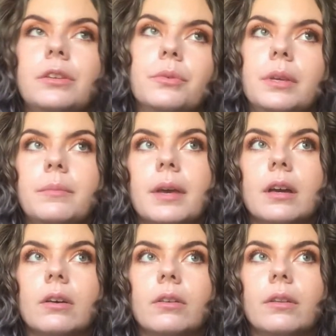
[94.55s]
you
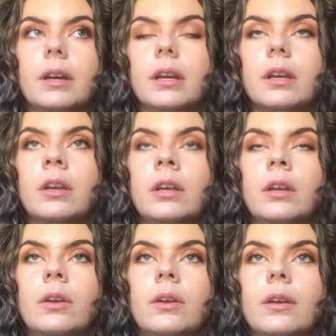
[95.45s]
email like
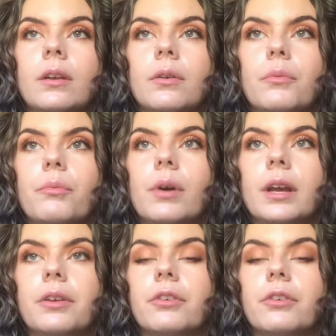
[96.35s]
what